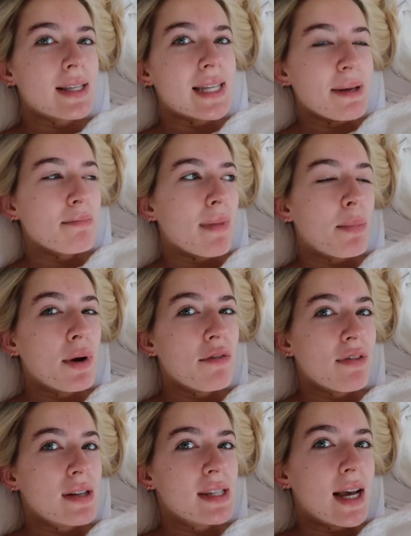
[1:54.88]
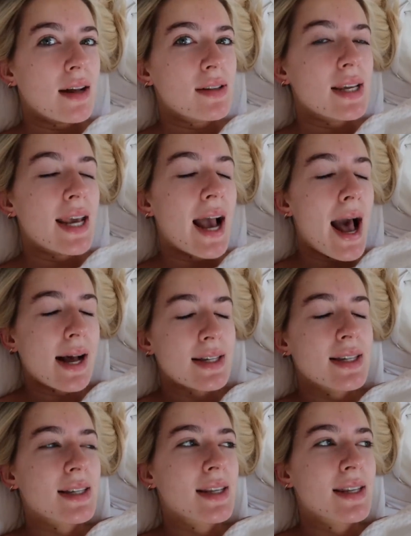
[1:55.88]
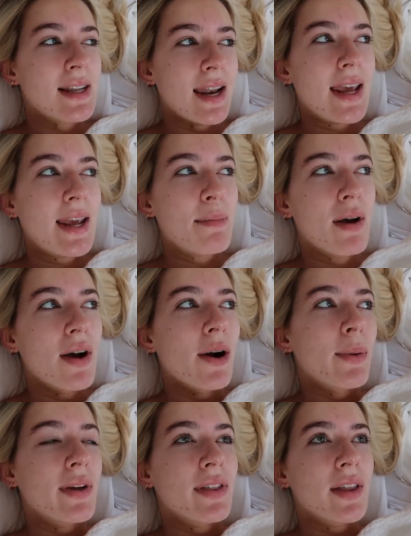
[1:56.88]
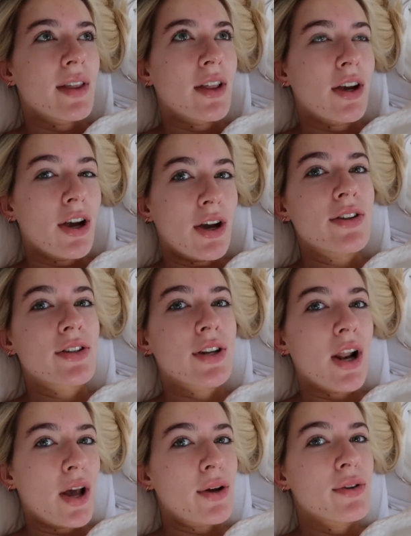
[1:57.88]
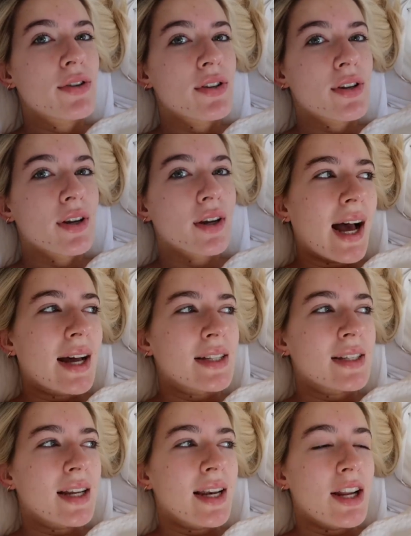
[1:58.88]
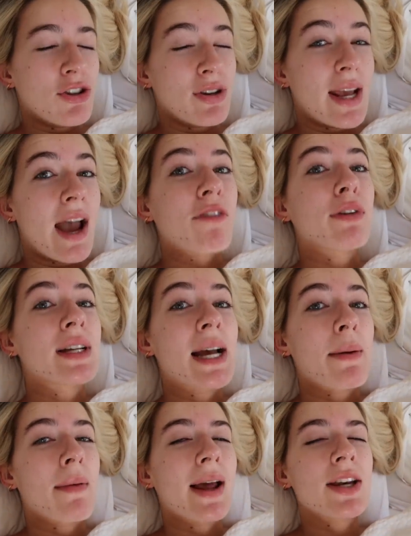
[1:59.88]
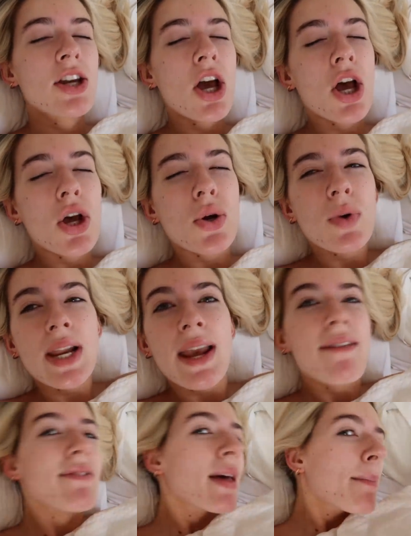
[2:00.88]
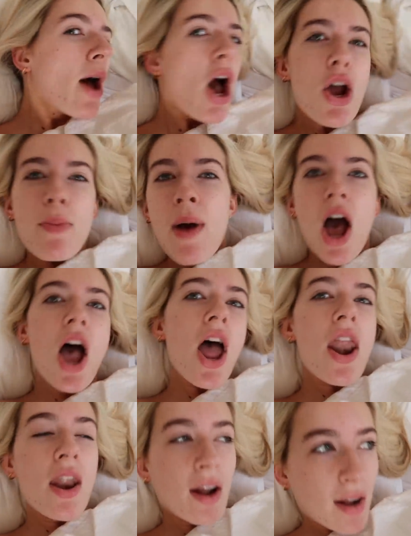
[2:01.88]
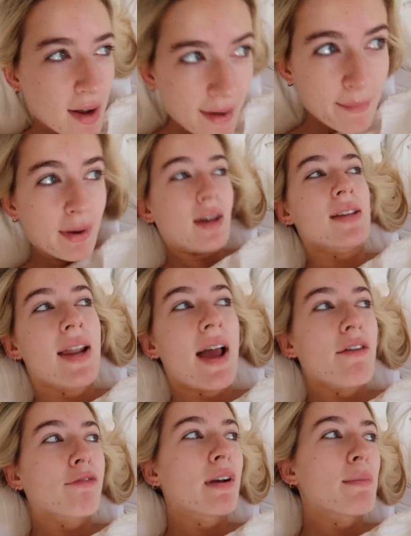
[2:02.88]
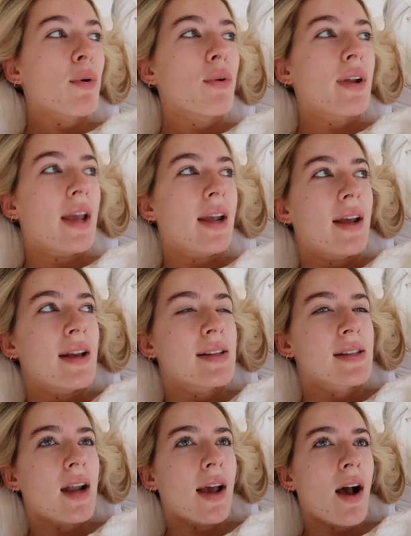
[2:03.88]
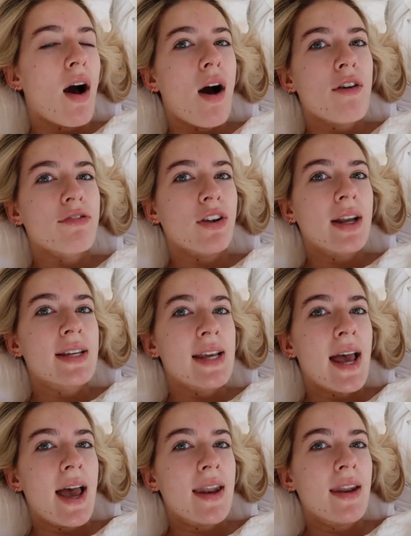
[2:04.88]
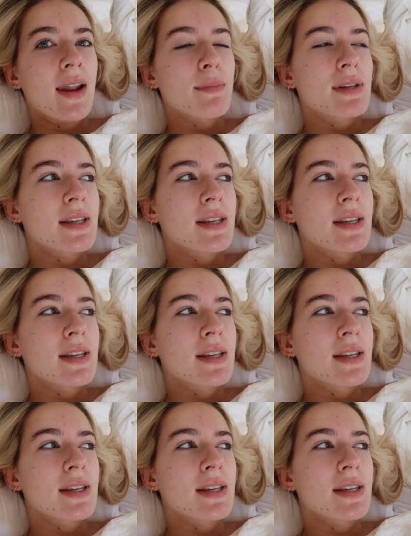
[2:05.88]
I sleep at my boyfriend's house, he has to sleep with the curtains closed. And literally every time I'm like, no, leave them open. Because then every morning it's like 9:30, 10:00 and I'm